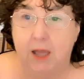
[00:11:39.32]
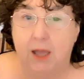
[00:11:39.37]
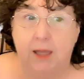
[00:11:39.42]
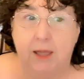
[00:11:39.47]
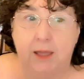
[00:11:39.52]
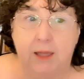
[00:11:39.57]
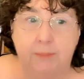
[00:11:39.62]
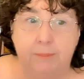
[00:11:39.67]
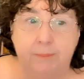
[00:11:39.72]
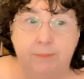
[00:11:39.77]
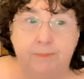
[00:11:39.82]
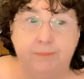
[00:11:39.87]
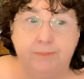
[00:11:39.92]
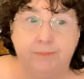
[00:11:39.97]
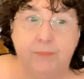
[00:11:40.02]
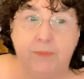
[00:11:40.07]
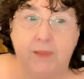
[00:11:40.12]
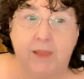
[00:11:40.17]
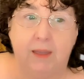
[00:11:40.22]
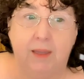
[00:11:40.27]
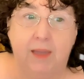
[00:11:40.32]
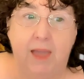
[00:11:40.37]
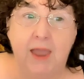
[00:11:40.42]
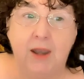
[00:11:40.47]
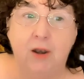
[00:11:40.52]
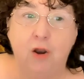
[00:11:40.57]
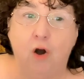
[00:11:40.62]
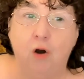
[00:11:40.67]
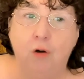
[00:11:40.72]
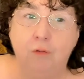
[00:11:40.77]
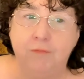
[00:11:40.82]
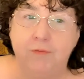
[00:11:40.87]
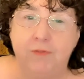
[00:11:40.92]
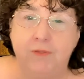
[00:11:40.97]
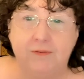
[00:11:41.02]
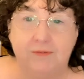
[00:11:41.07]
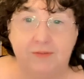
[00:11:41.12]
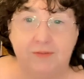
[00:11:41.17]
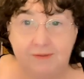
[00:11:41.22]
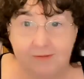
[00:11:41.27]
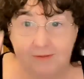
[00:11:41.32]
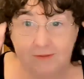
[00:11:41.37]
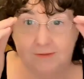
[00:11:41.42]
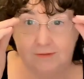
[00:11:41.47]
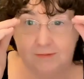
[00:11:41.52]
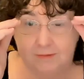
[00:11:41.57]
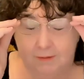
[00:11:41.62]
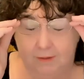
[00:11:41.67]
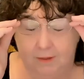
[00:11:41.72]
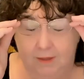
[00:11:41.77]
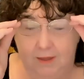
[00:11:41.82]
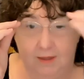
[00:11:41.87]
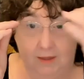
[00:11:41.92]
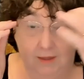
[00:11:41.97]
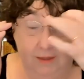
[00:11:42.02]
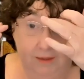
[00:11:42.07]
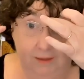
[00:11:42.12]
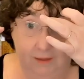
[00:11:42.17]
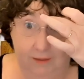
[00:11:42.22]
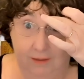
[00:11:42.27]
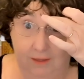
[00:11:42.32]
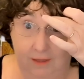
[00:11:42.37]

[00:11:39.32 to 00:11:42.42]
And of this is a